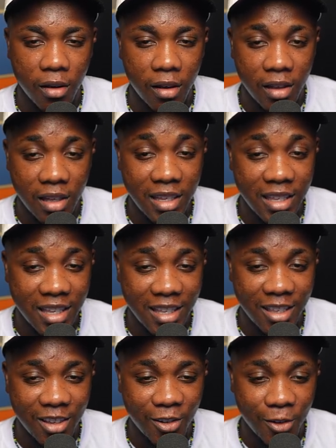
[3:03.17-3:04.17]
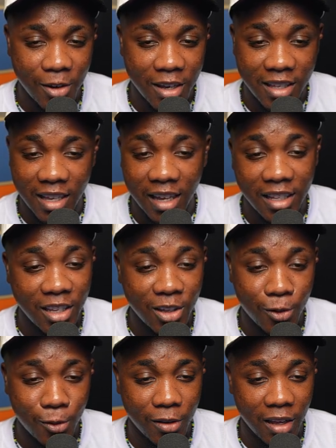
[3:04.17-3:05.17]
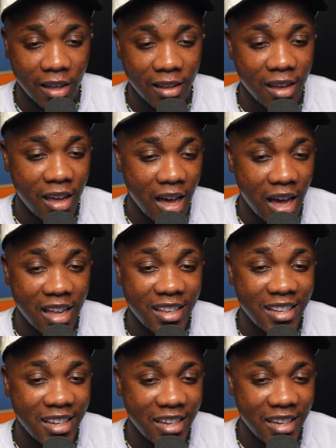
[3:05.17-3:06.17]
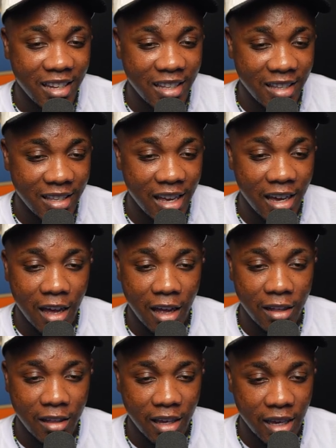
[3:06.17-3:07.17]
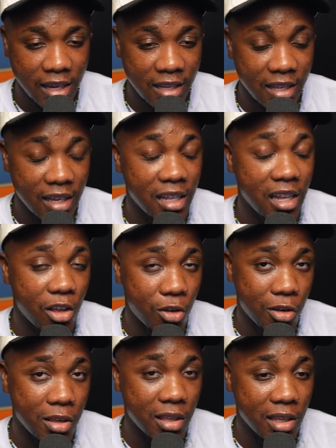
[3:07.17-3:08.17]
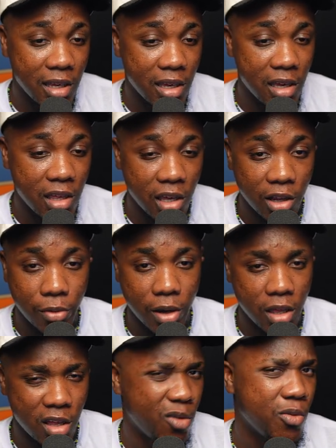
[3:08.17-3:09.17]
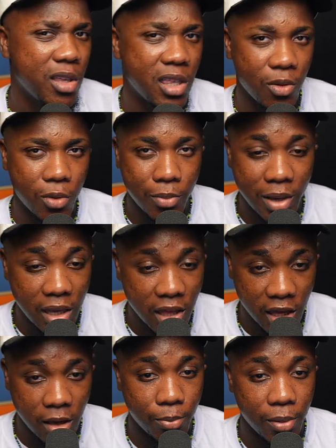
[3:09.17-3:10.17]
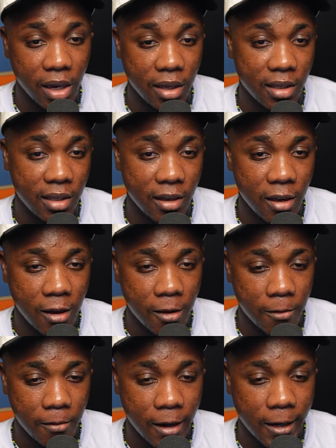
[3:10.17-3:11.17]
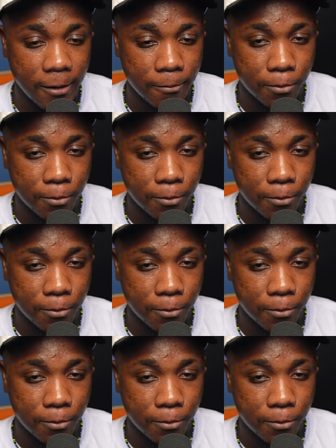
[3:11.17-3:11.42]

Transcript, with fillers: This is crazy. I didn't know that. And the, the second is electricity generation, which would be JPS, right?